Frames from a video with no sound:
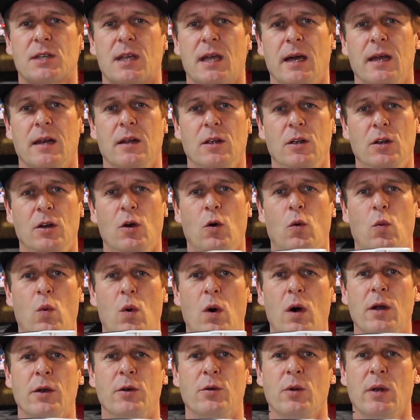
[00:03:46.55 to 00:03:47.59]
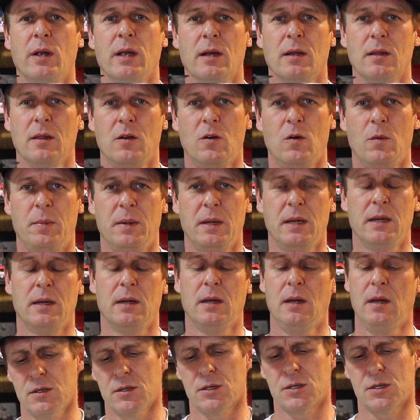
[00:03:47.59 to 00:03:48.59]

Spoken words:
kind of, wandering a little bit.